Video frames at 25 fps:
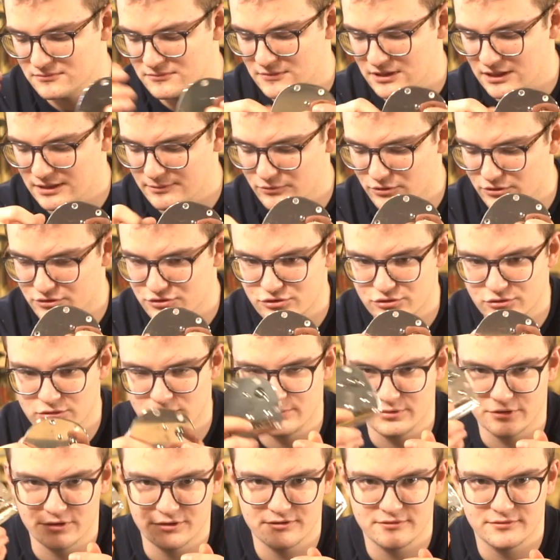I'm not sure,
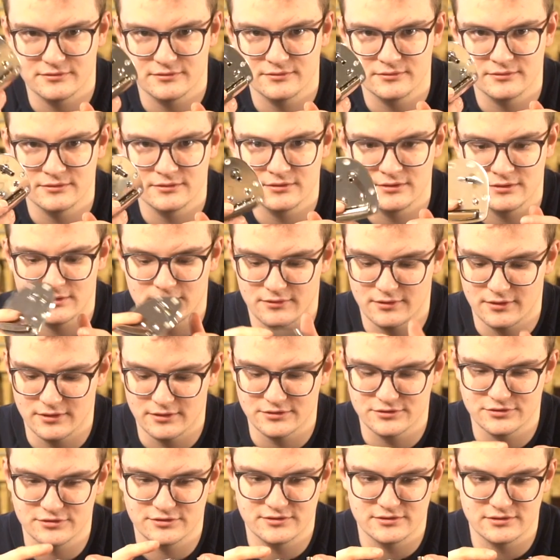but they are
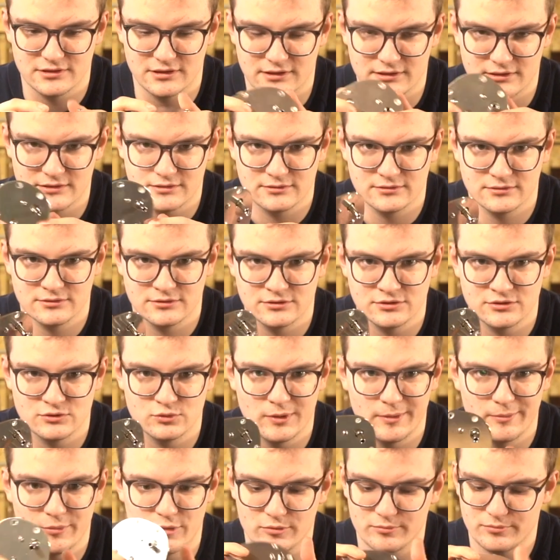just like
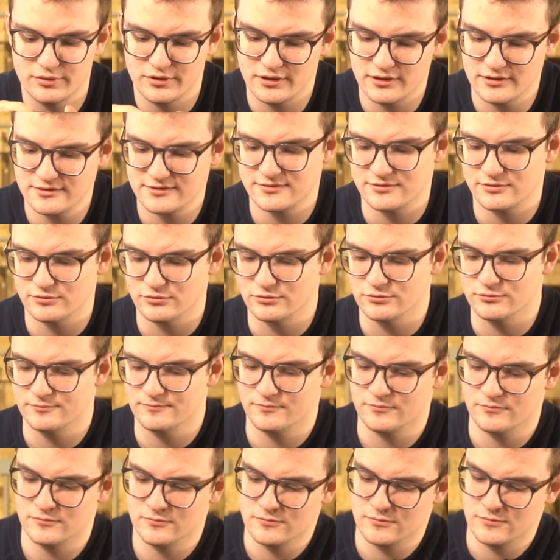swap-on parts, so
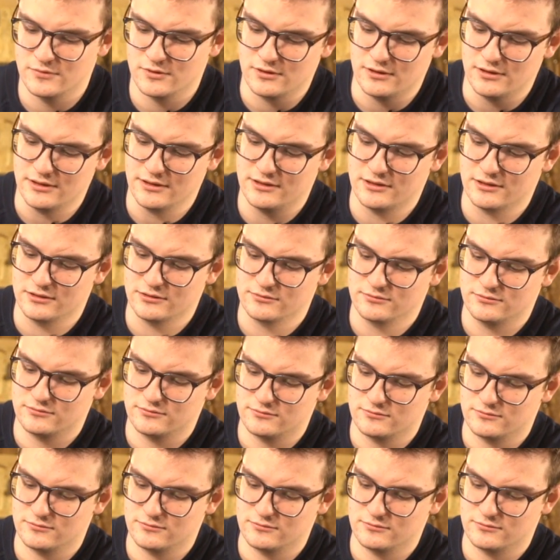I can